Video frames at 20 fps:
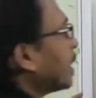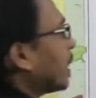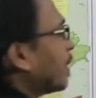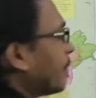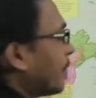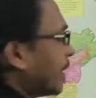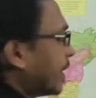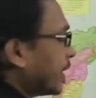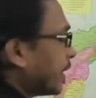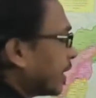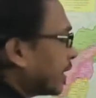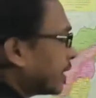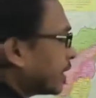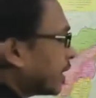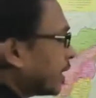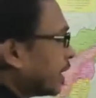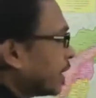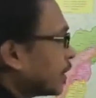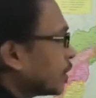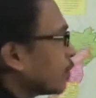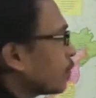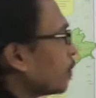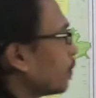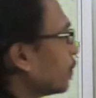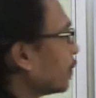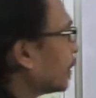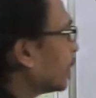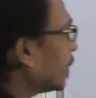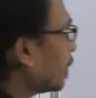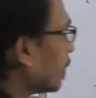element initialized
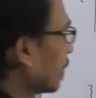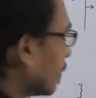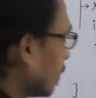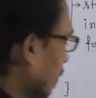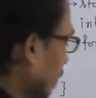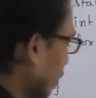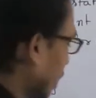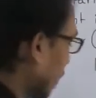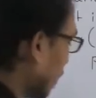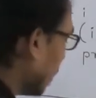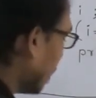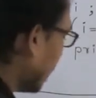with will